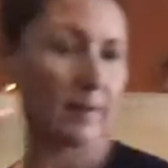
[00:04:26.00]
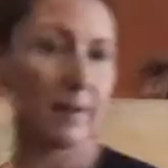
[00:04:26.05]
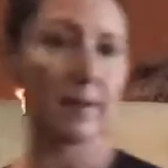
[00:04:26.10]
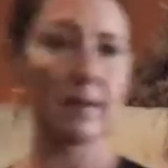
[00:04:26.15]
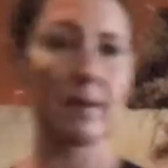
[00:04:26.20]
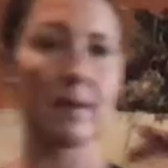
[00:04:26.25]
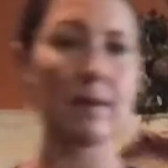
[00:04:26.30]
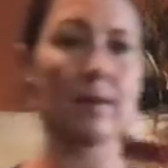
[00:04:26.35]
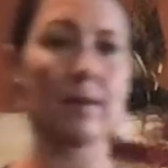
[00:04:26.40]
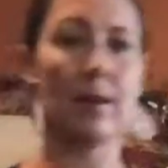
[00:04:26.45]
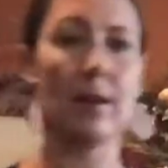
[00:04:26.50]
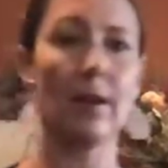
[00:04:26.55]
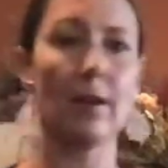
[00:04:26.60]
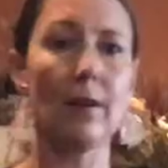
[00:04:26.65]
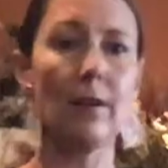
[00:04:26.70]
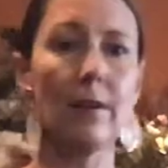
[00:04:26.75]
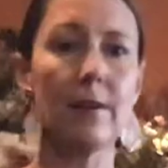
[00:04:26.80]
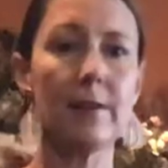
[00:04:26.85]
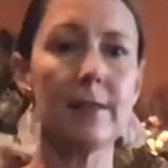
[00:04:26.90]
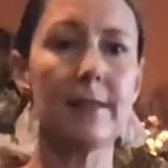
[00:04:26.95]
There we
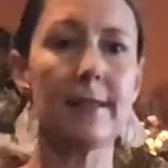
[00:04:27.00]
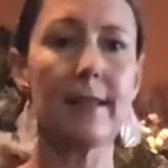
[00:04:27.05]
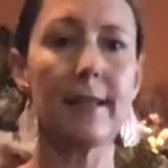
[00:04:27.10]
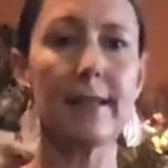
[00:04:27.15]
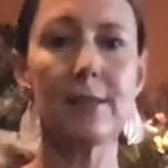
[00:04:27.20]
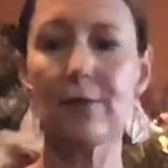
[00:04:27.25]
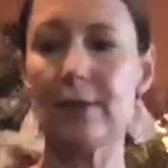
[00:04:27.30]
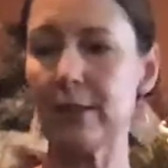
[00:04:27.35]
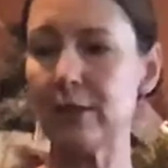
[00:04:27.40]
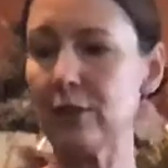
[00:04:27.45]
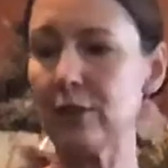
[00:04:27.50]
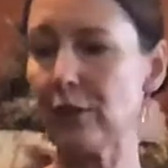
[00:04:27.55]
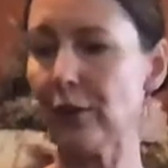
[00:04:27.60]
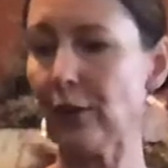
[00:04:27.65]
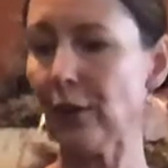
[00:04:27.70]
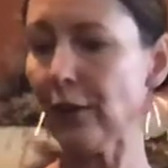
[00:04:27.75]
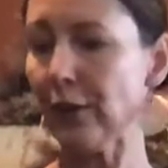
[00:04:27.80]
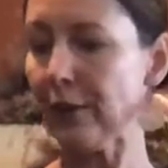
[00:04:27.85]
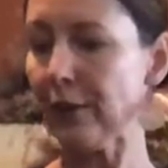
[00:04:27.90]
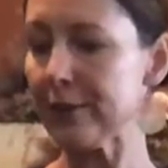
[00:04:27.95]
go, so that's ready to
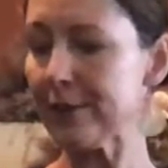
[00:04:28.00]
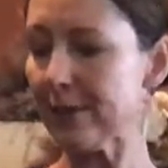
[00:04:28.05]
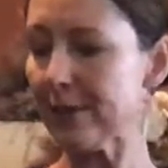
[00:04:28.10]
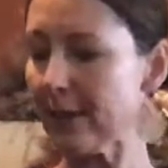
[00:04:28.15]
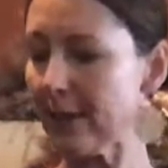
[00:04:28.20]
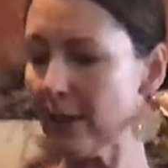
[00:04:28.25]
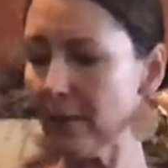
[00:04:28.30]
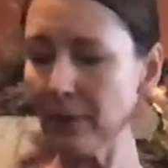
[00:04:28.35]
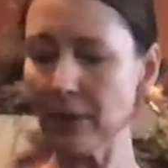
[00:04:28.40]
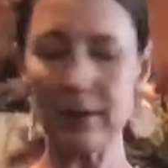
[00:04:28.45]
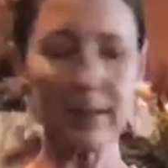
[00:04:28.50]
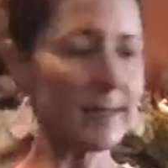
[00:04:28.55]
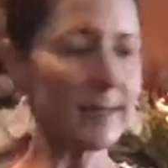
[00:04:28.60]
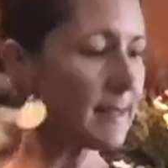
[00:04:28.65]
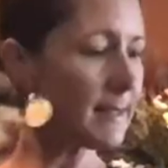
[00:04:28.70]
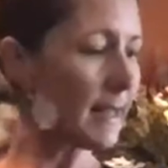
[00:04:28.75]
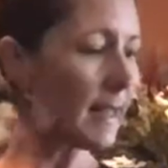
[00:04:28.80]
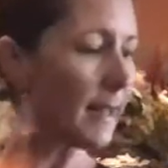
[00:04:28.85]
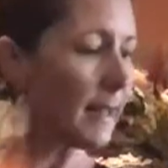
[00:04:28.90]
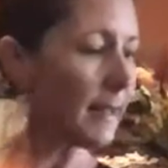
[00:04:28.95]
go. So then I'm going to
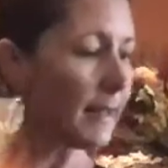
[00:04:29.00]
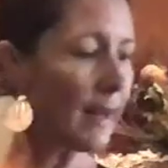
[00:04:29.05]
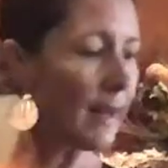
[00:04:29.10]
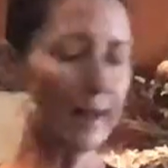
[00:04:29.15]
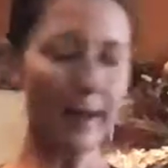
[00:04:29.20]
start